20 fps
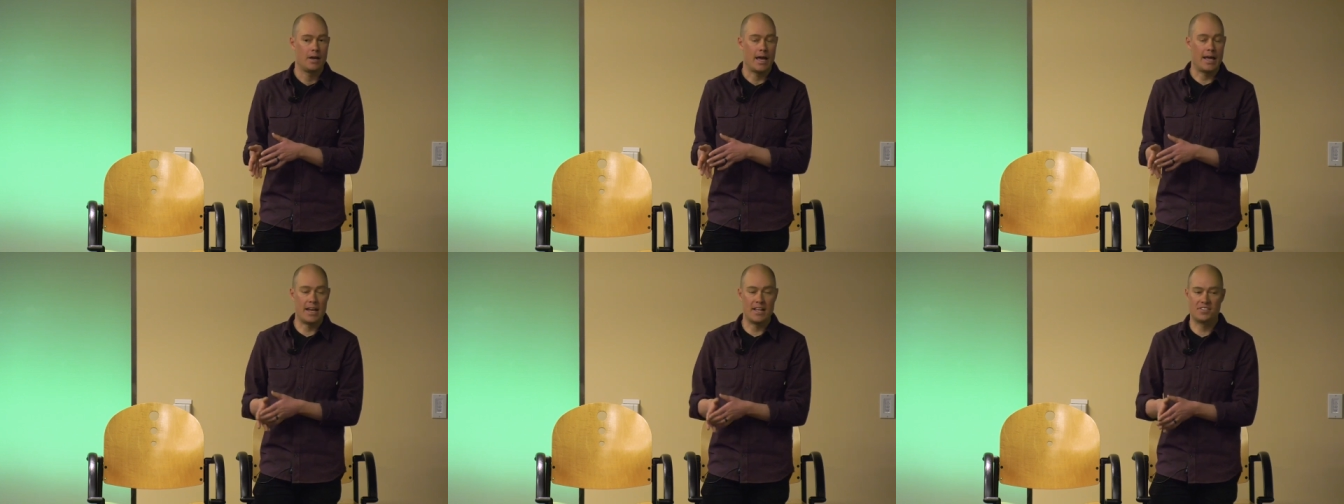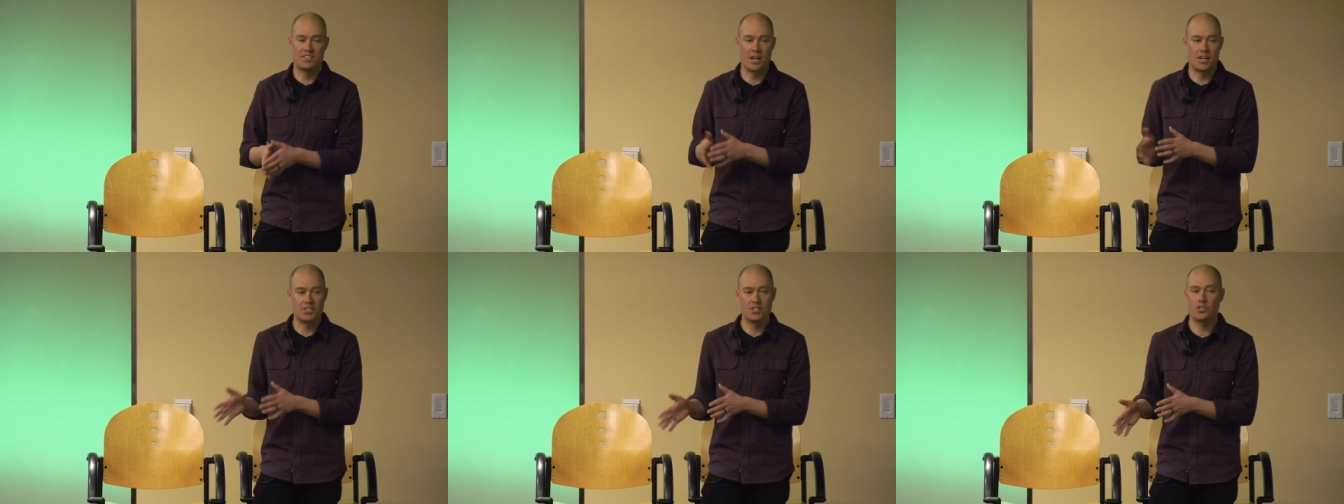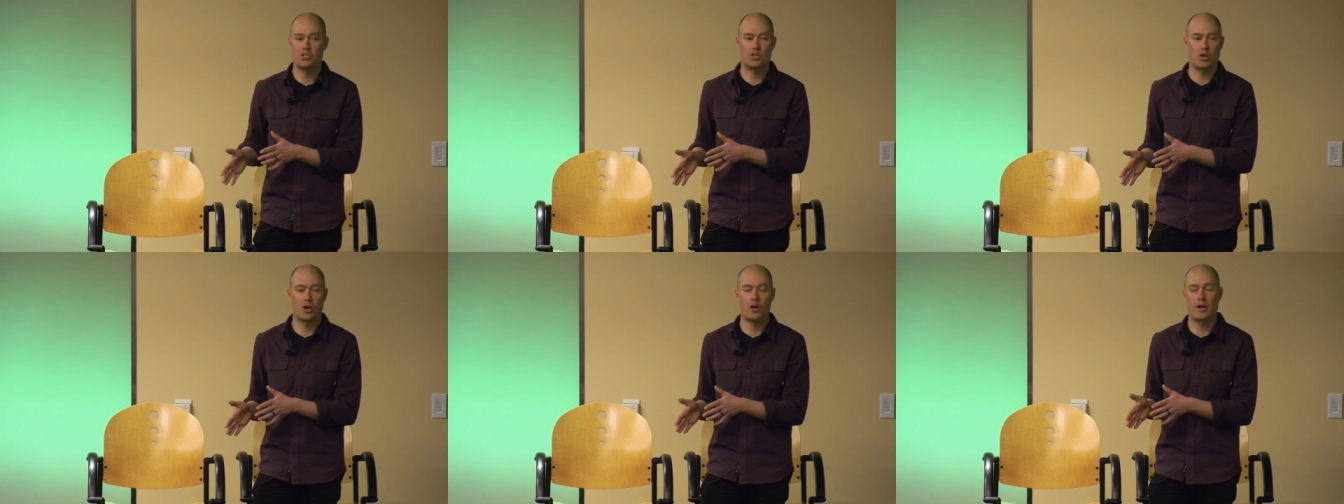and it
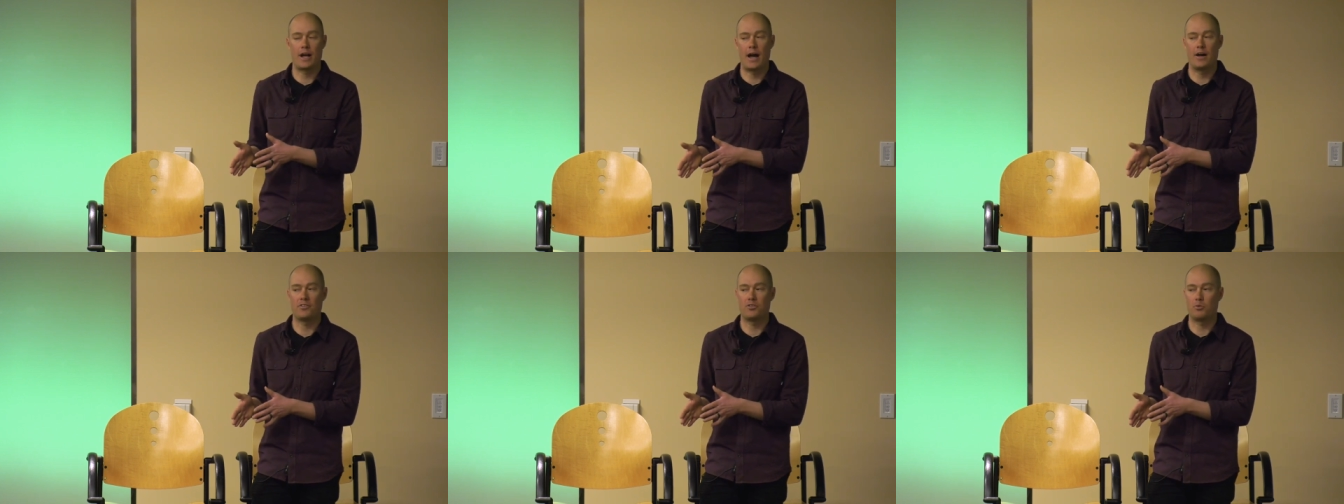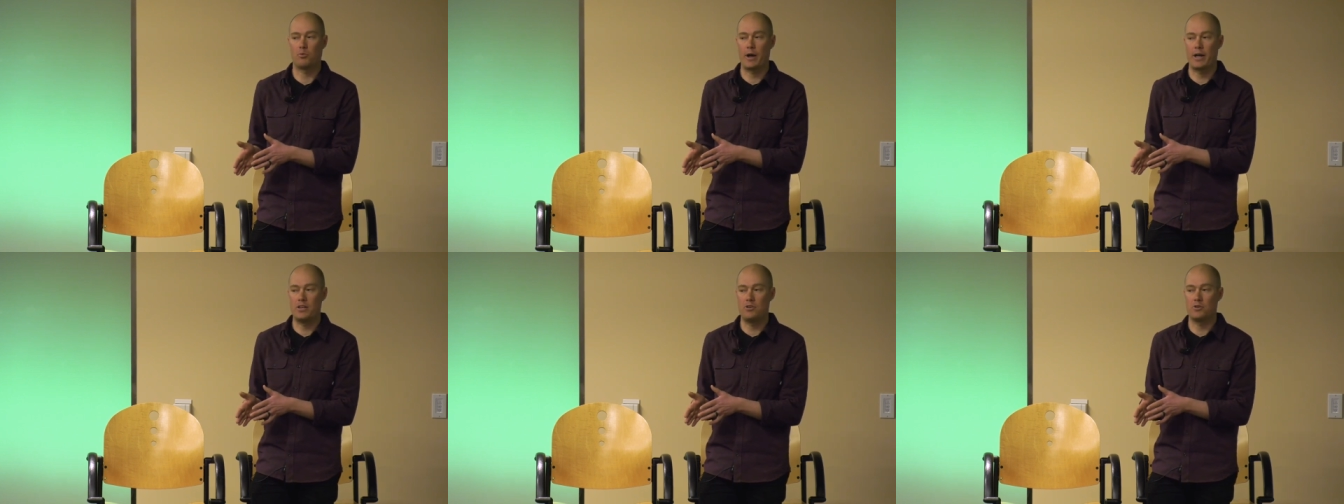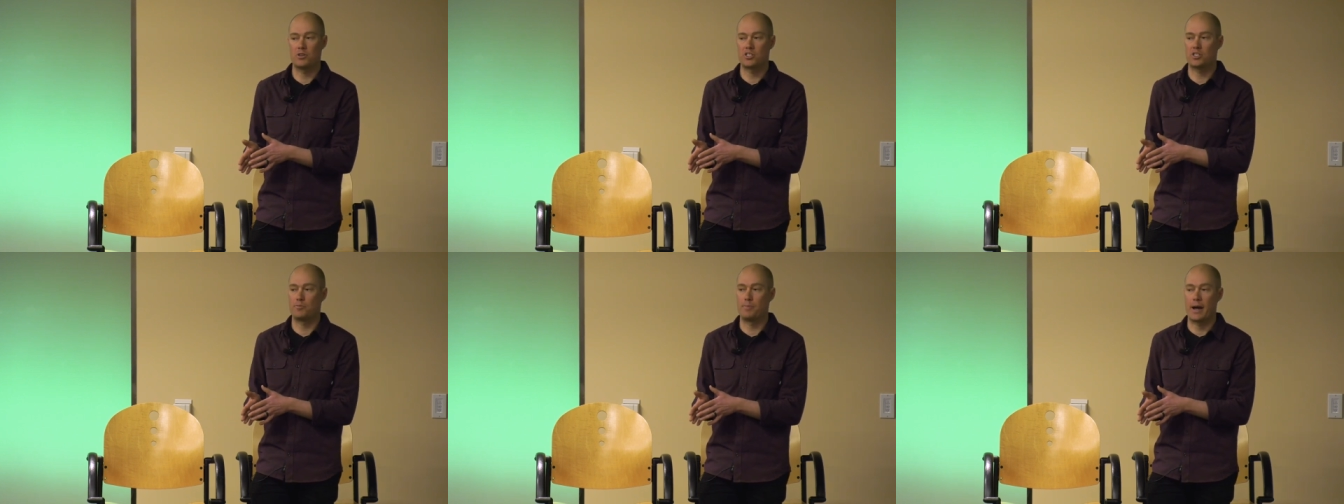doesn't turn out the way
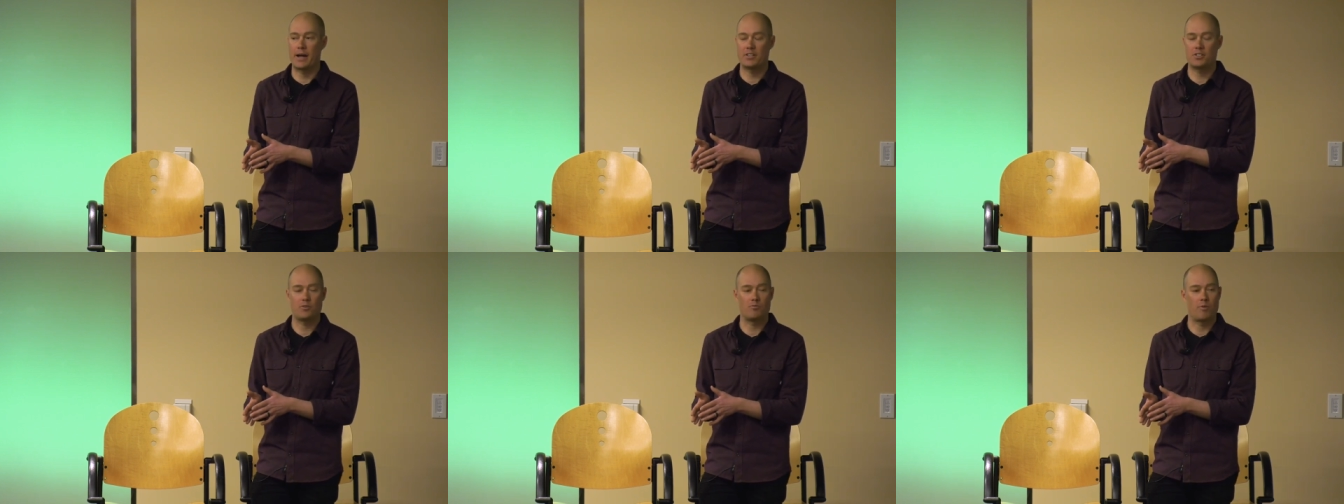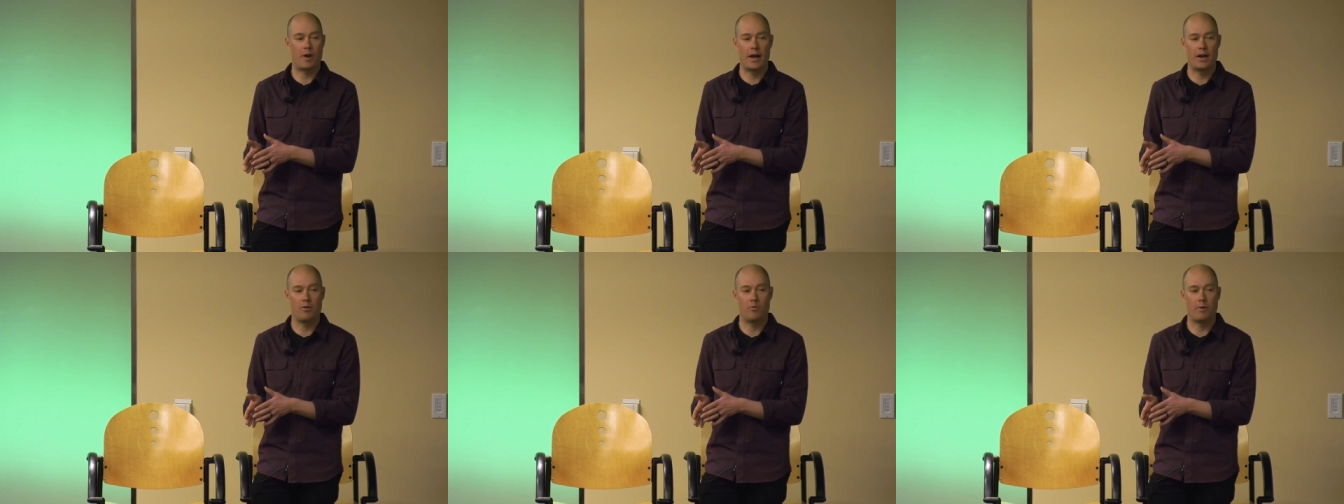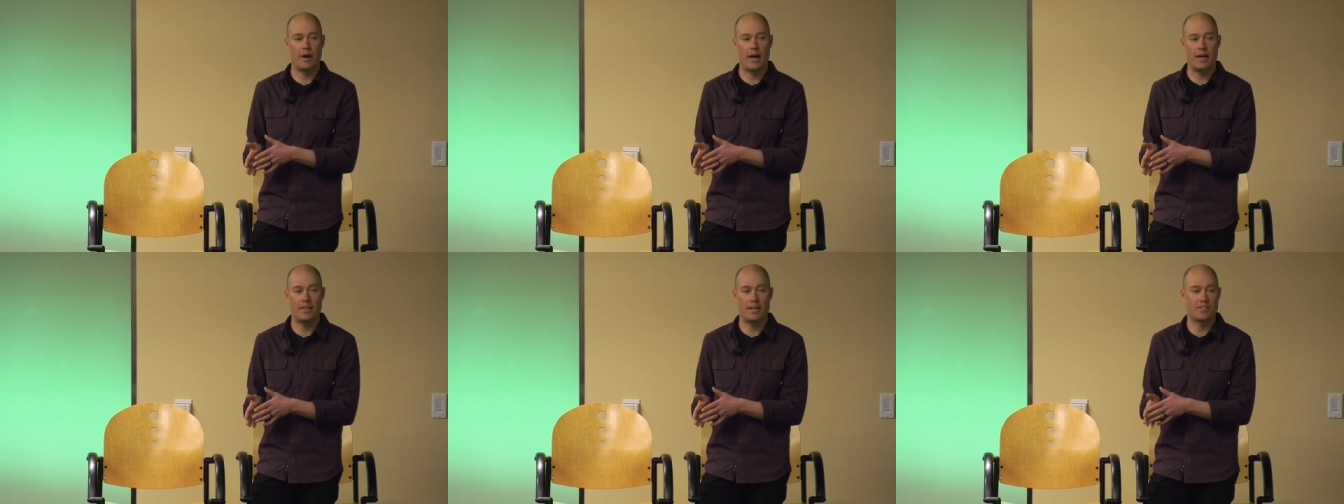you expected right
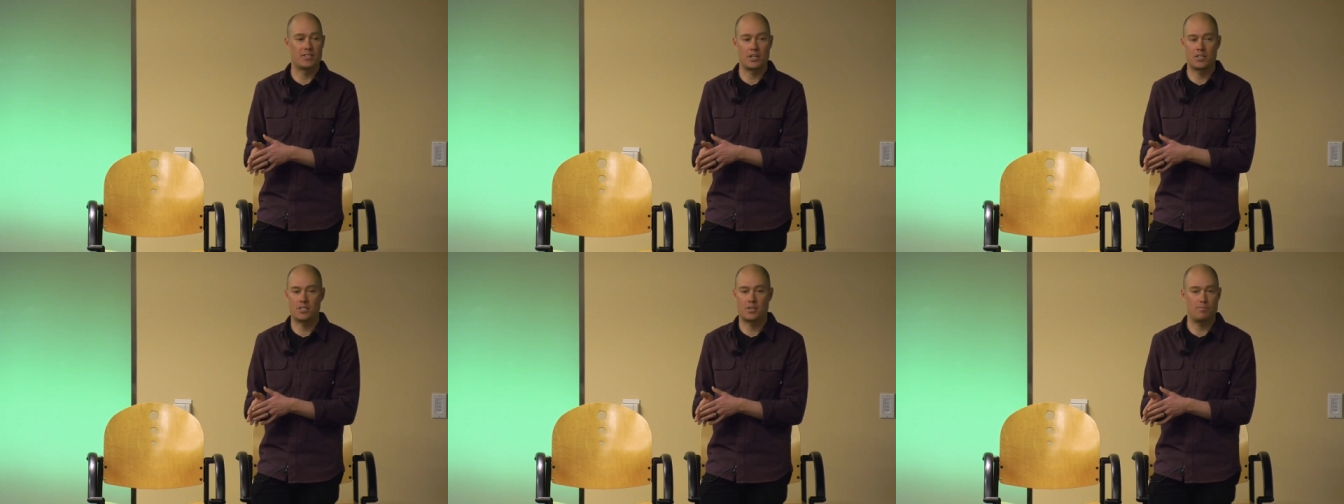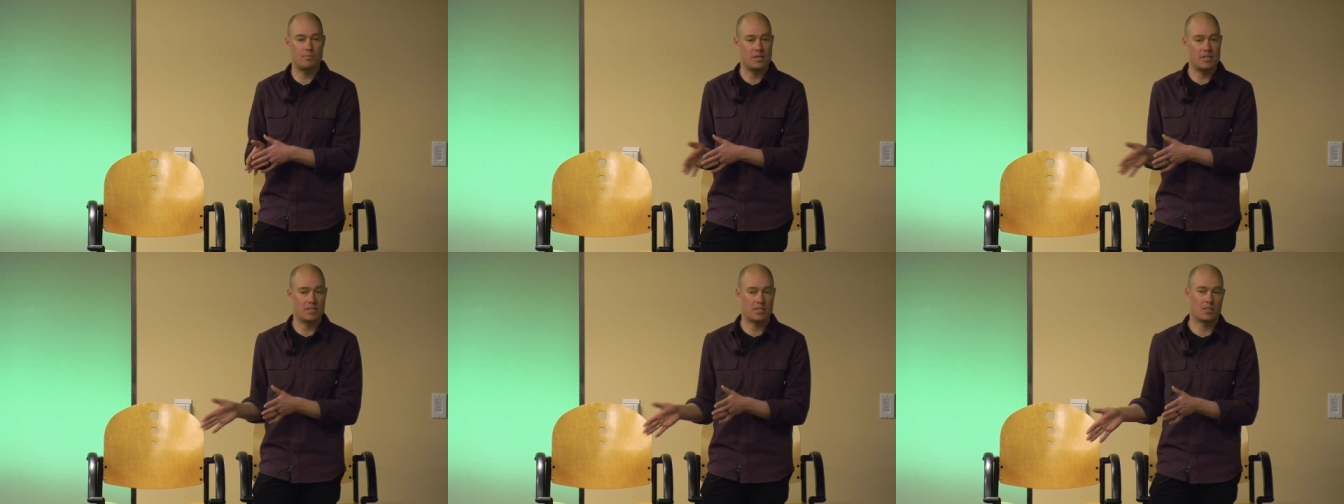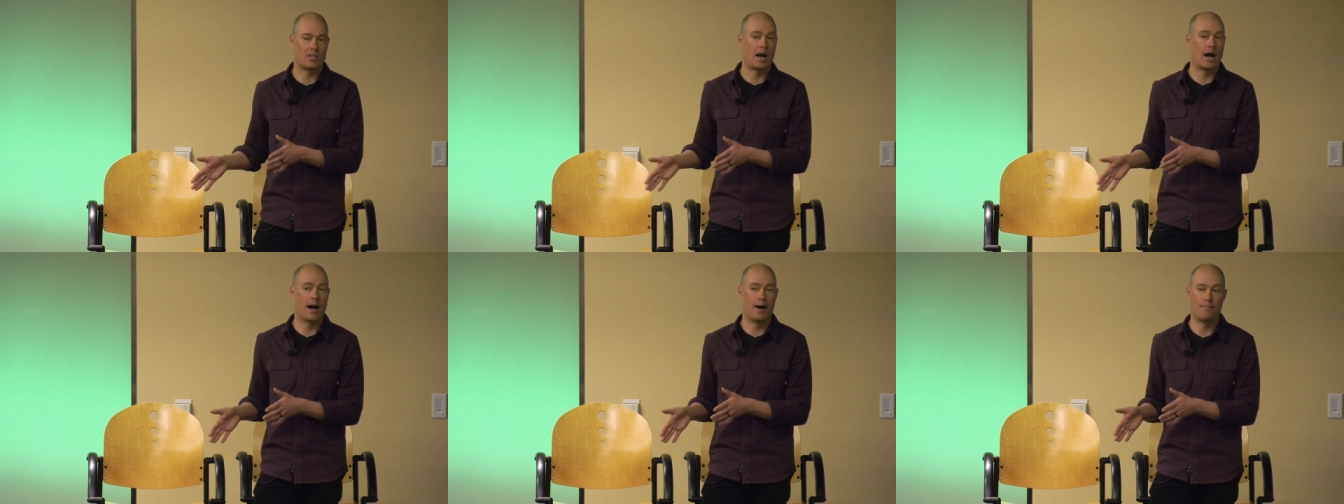away, that doesn't mean
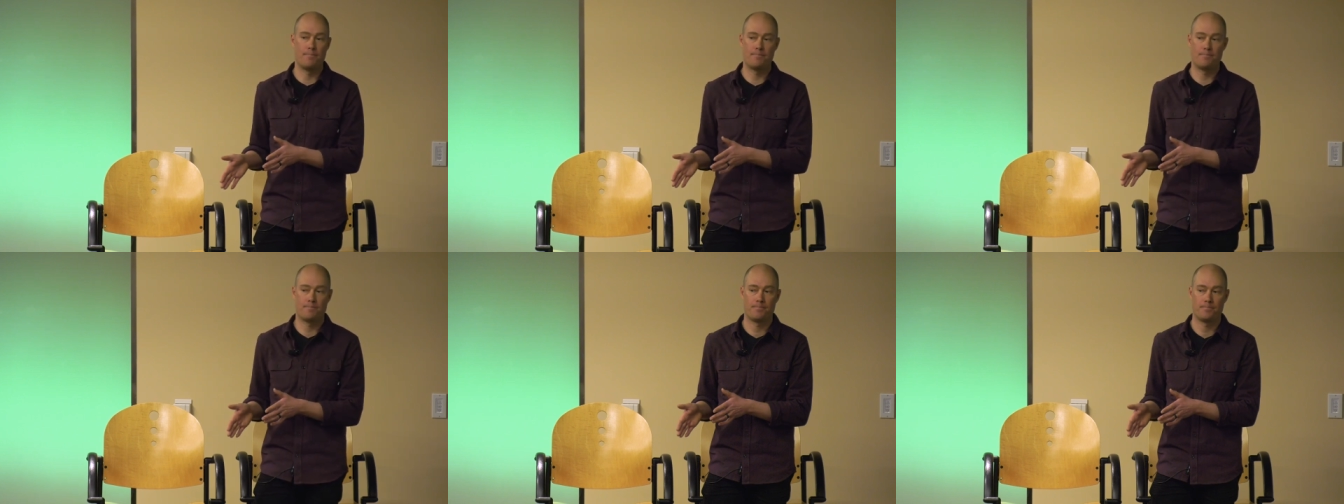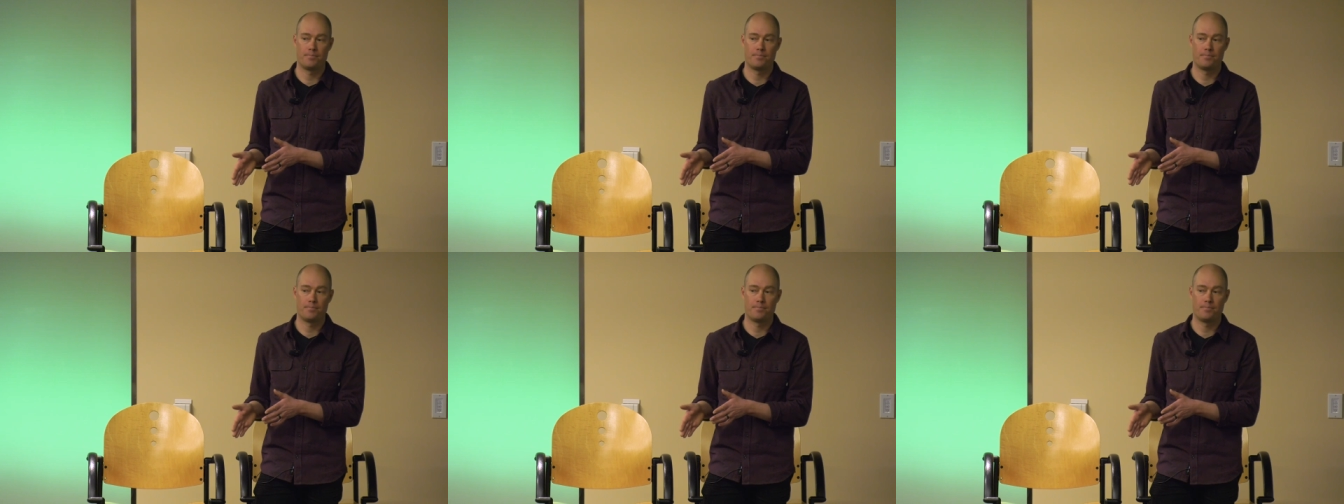stop.